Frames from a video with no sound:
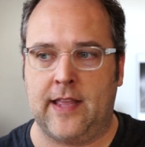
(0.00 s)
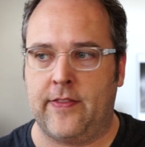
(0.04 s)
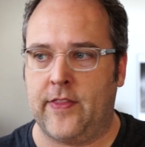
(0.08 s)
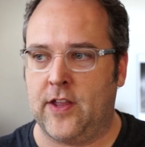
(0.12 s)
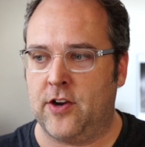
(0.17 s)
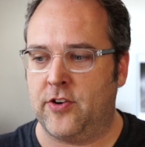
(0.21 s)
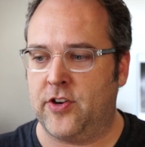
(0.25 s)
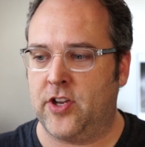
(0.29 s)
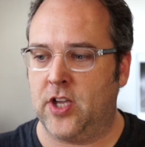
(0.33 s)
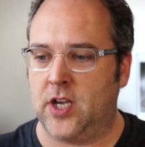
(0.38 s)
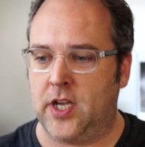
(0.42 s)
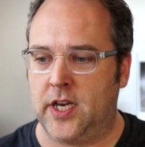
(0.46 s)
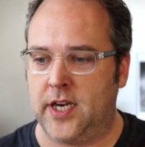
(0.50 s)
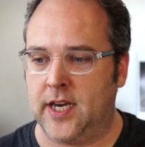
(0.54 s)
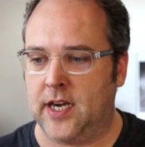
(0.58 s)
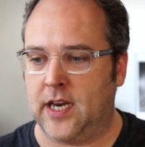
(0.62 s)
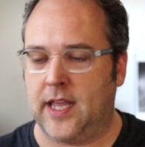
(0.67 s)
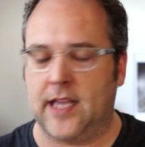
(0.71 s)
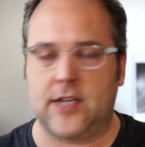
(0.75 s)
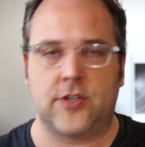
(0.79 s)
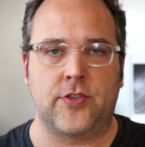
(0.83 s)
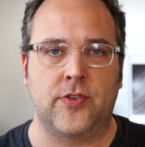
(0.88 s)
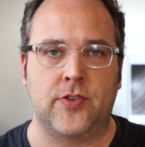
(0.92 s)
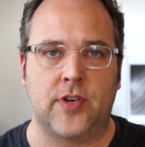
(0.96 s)
and they're done in
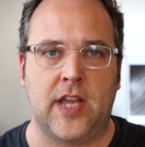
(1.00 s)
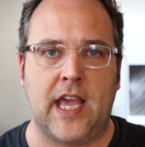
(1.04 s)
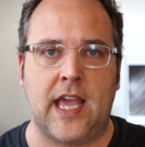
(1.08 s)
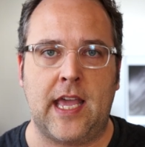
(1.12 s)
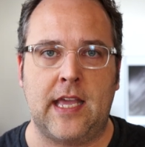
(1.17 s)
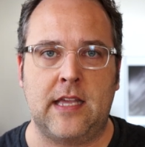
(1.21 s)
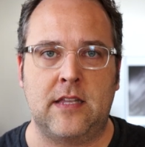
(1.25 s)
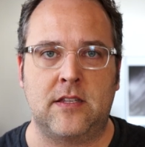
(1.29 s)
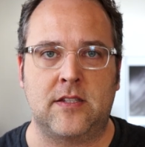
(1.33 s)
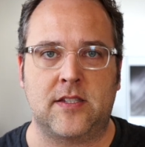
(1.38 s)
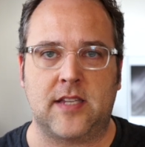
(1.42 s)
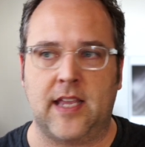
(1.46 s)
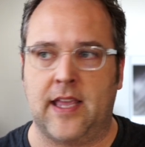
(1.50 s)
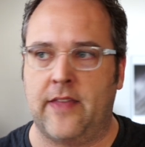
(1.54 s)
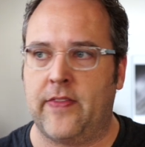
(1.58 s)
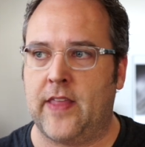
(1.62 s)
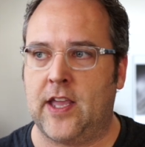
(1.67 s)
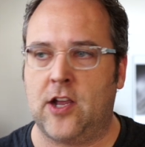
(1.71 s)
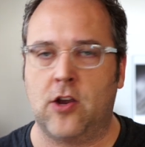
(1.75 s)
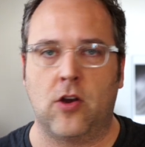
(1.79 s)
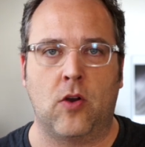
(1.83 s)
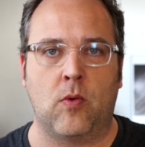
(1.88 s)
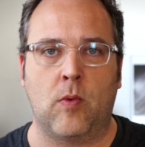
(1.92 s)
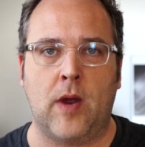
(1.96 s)
like two days,
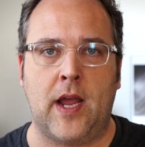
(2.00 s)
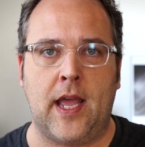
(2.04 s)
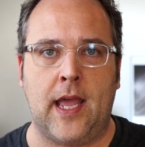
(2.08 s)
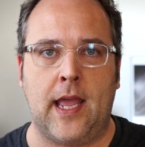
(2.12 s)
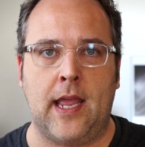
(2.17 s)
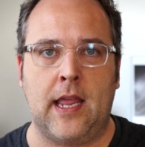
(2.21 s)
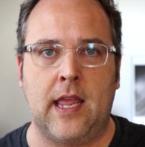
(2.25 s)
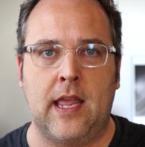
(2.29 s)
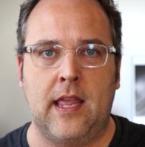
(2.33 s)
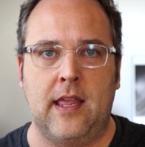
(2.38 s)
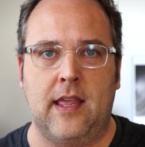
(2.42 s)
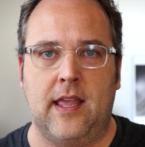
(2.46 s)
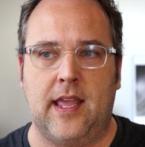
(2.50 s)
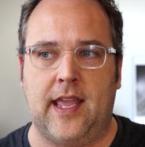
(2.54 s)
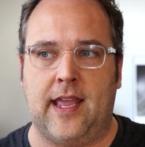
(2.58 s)
and they go away,